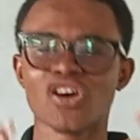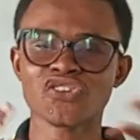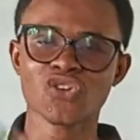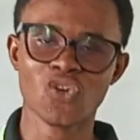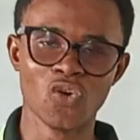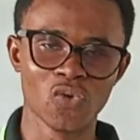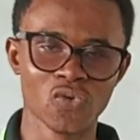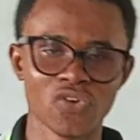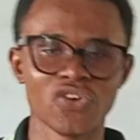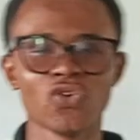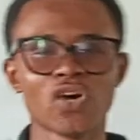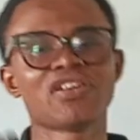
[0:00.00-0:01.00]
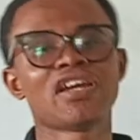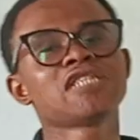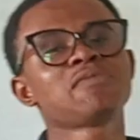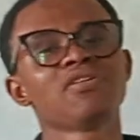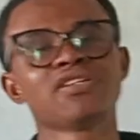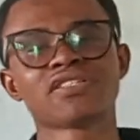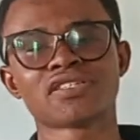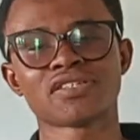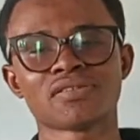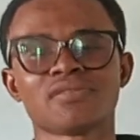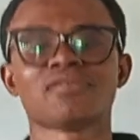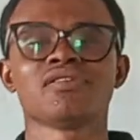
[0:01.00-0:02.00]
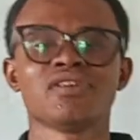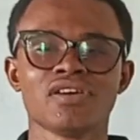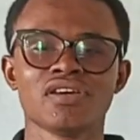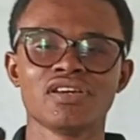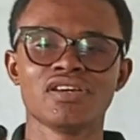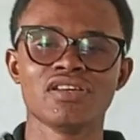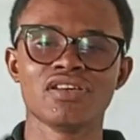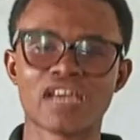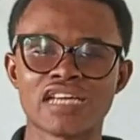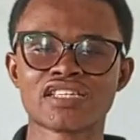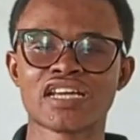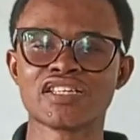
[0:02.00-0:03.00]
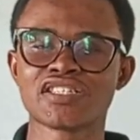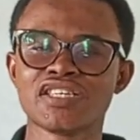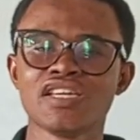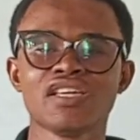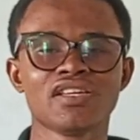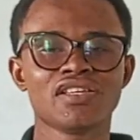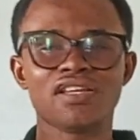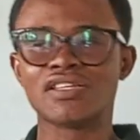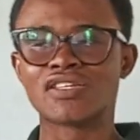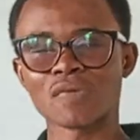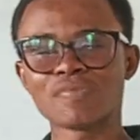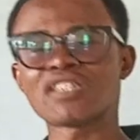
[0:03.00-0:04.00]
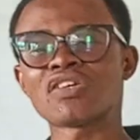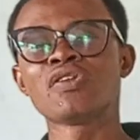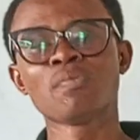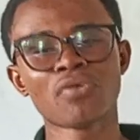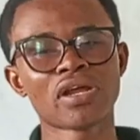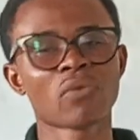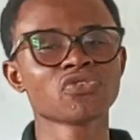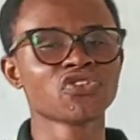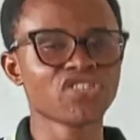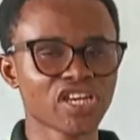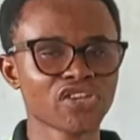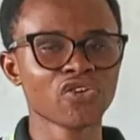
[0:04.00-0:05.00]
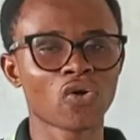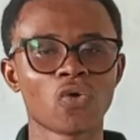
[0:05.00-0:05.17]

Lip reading: don't scroll. You are the right place. As you can see, the subject on the board I want to take you